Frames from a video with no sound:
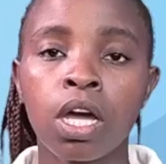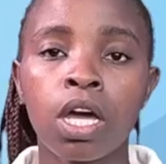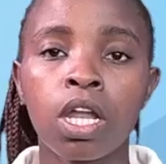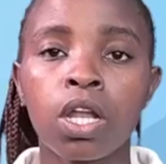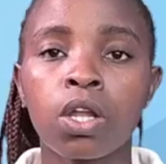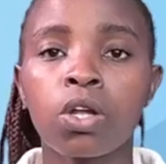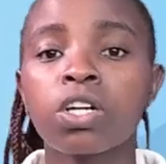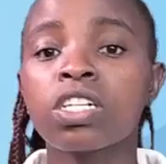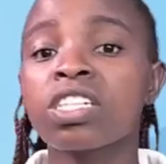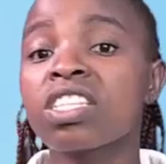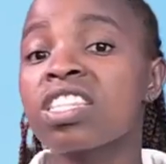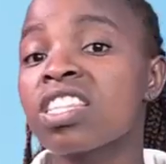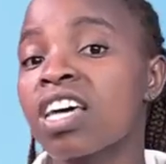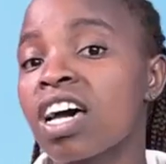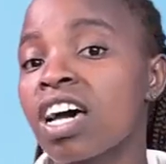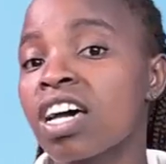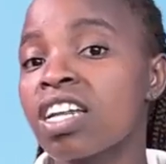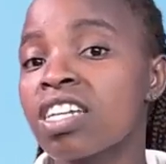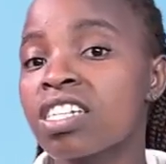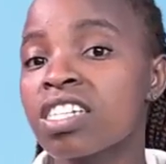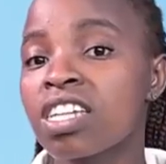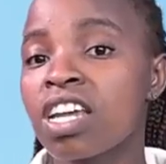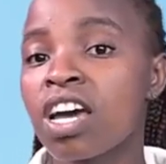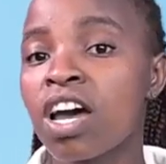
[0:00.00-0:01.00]
Note
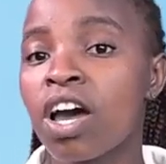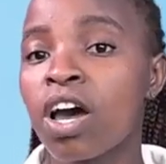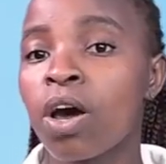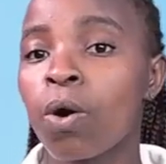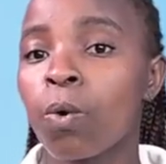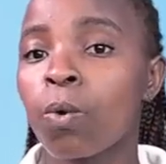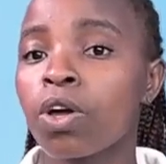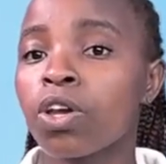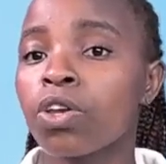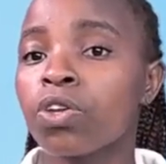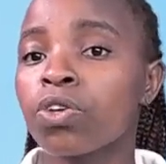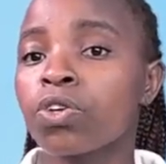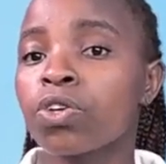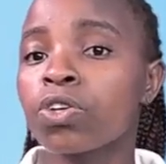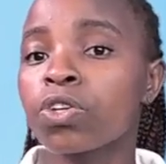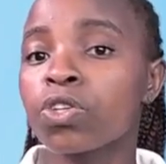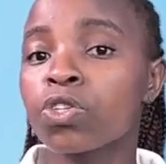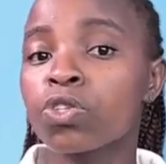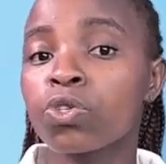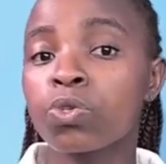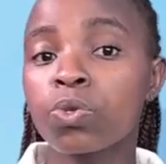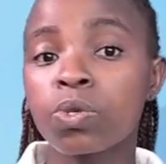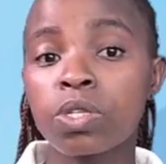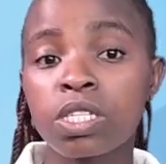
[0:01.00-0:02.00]
that when you're
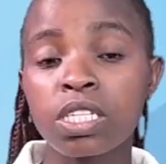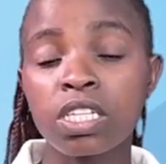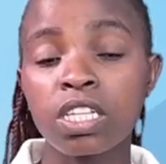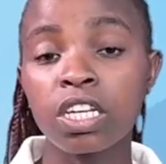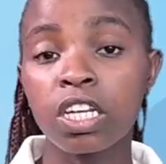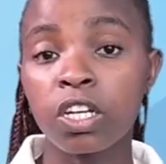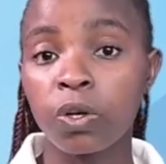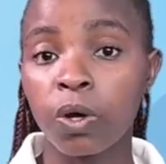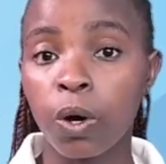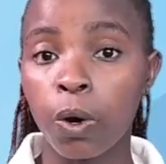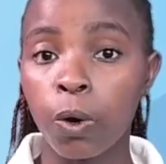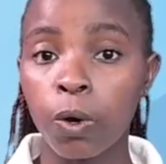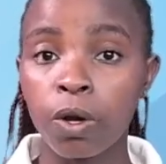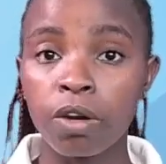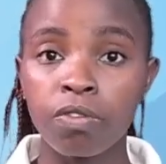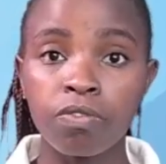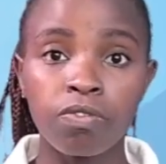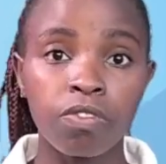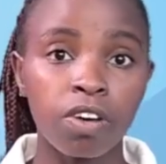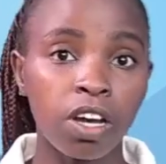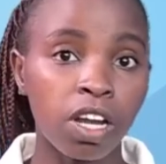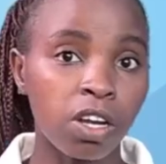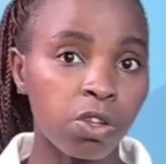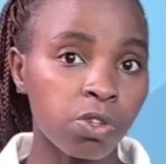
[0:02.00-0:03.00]
choosing your own
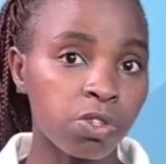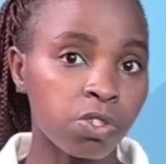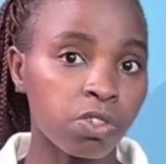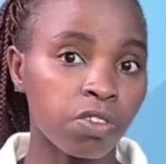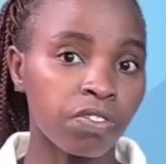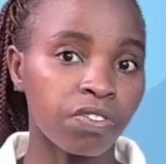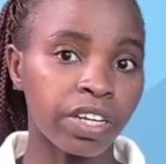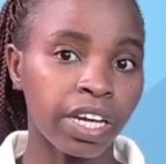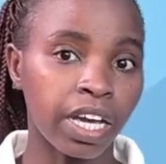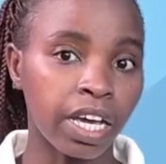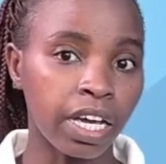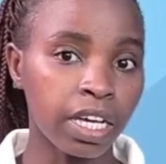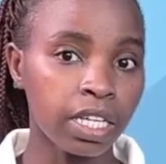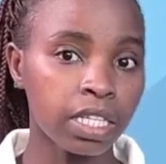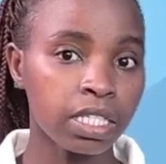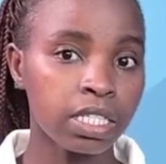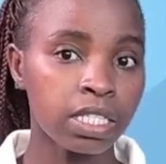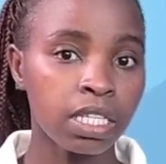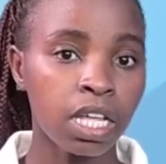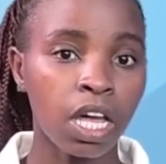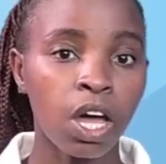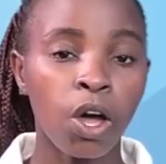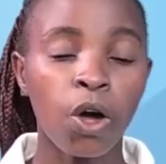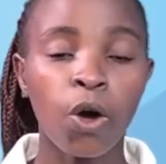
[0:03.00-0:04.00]
values of x,
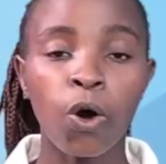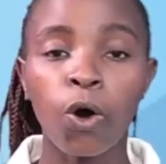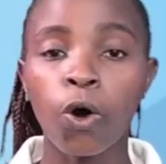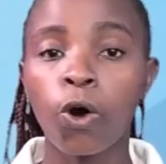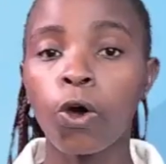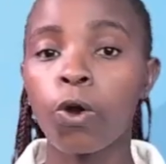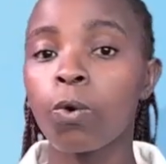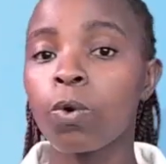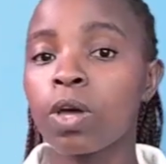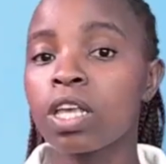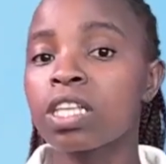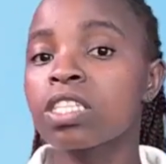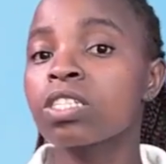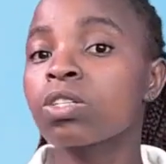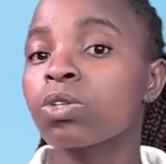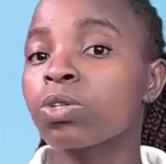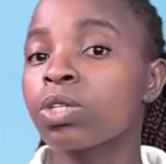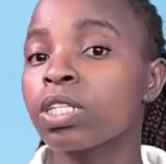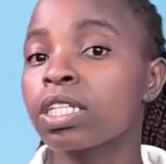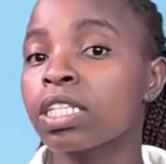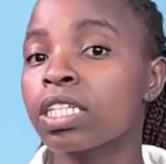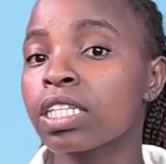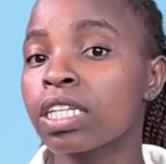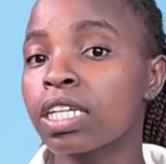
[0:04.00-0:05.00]
always
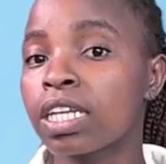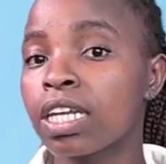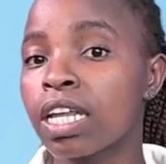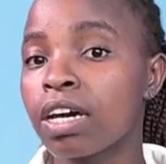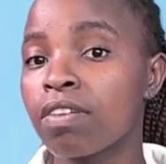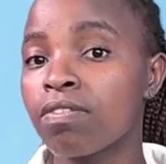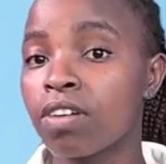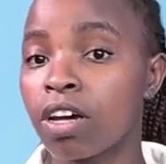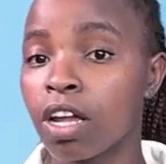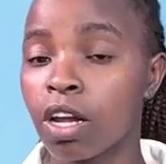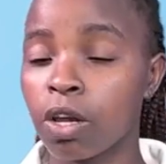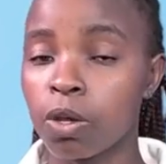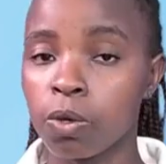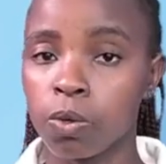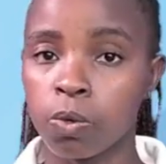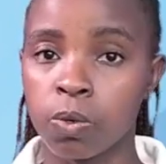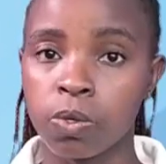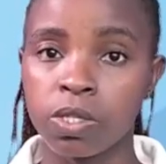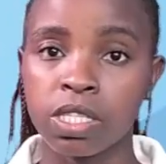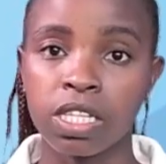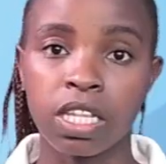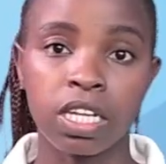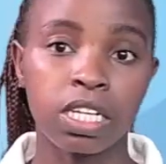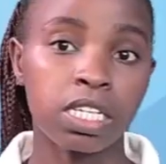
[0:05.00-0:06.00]
consider
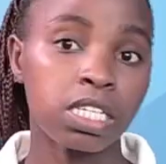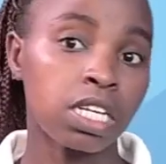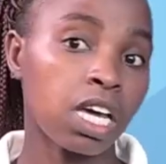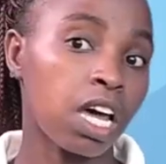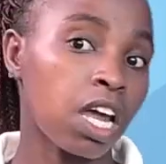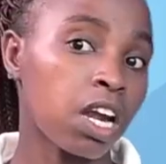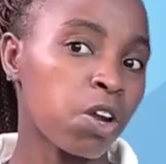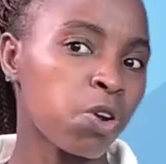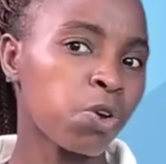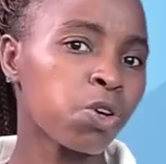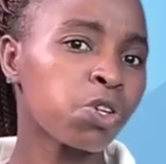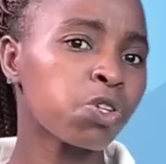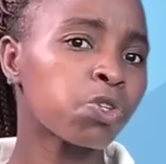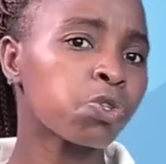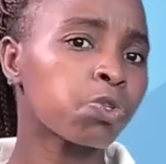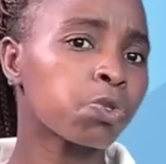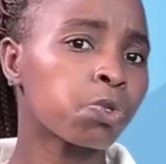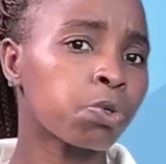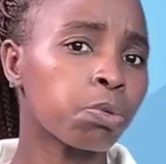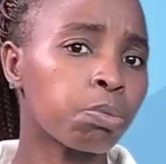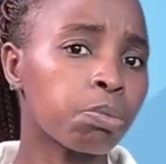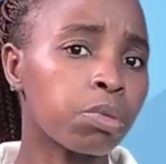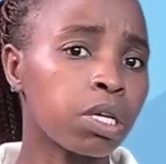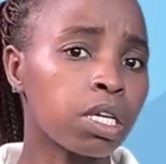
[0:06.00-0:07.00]
values that are not
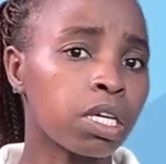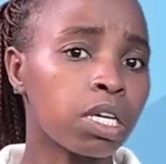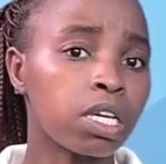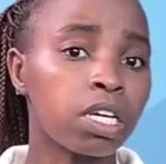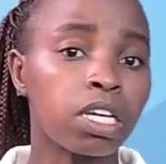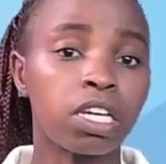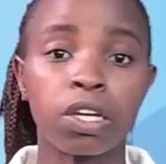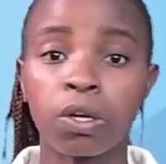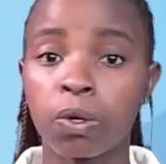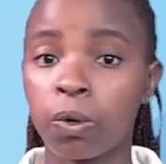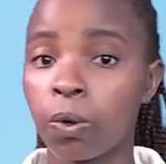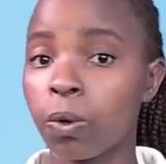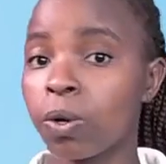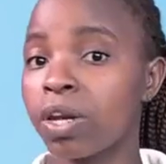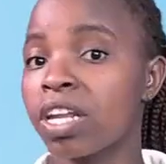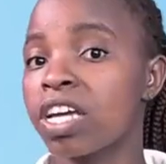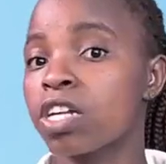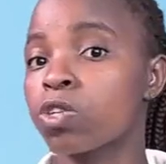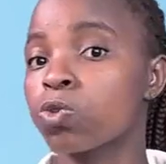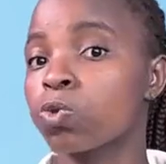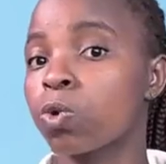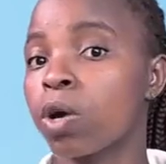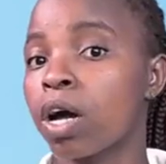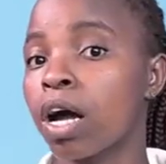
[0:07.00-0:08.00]
too big in order
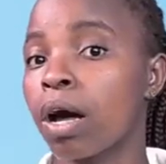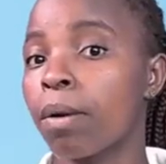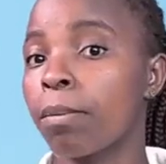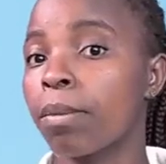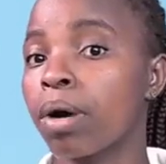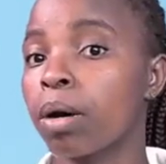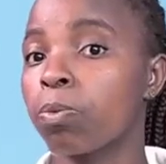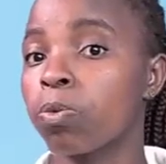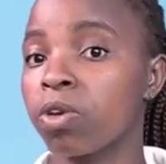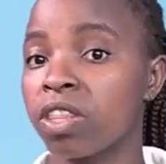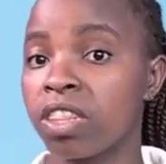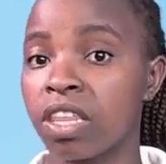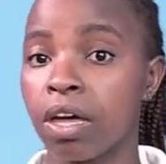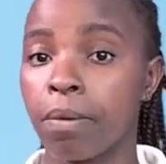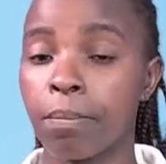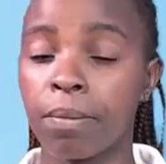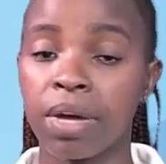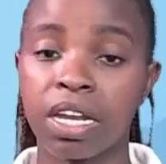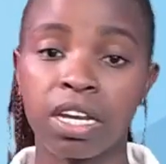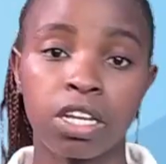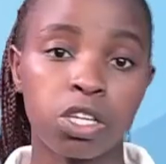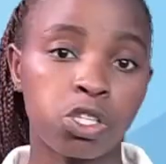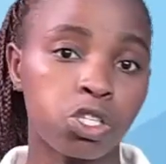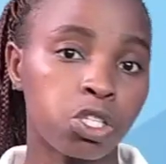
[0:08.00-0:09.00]
to come up with a
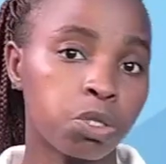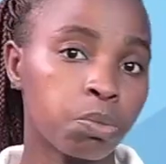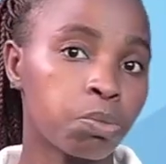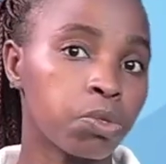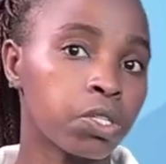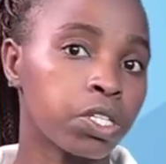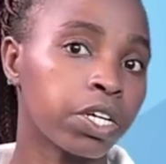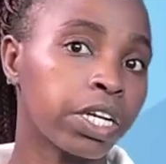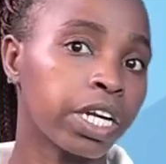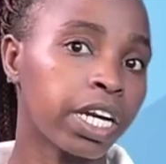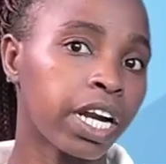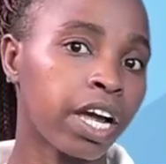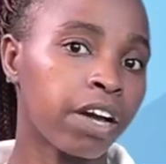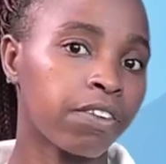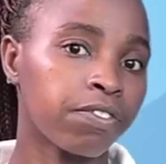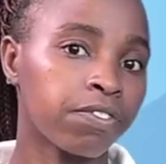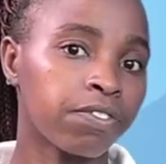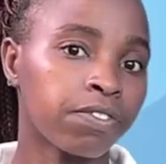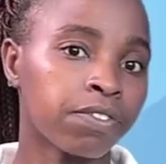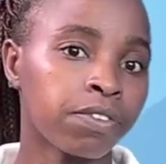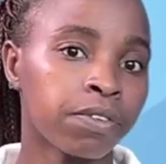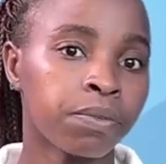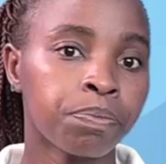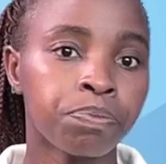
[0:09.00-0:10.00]
manageable
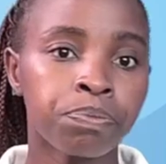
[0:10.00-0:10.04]
graph.